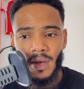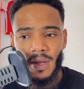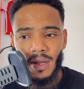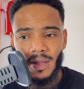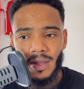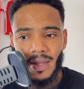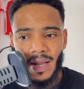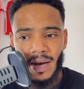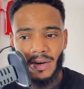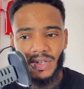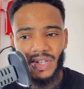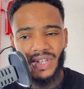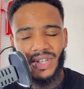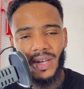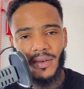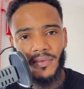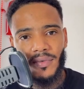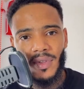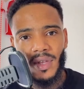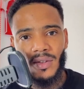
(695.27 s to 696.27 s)
now
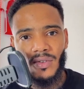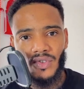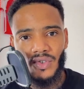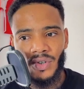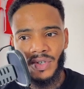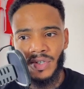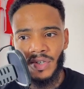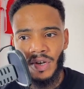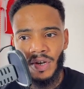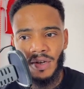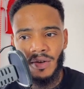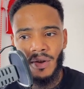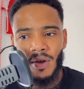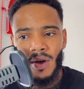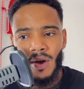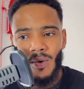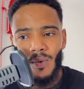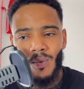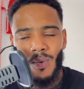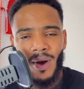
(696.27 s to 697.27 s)
shifting Trossard
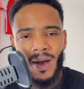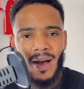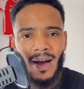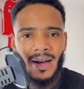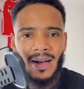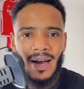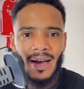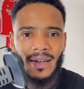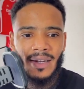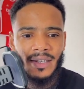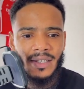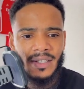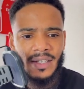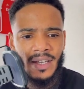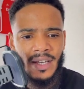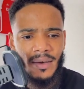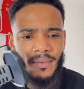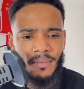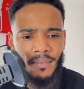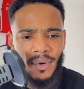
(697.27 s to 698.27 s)
where I kind of see
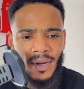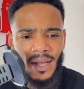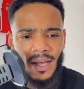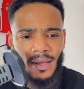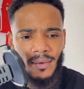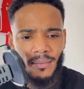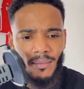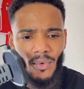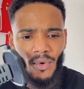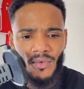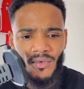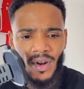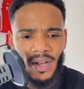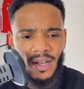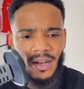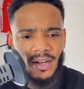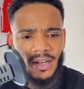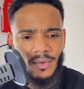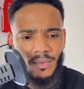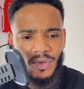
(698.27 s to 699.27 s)
him playing more
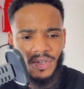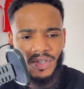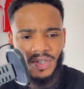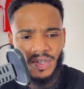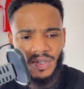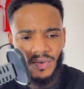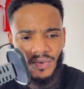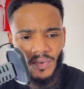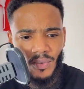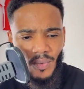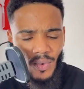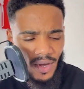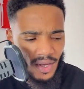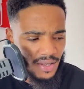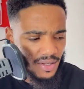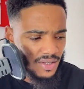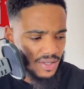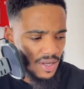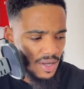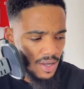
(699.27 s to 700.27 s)
regularly, which is on the
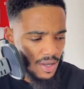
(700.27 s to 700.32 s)
wings,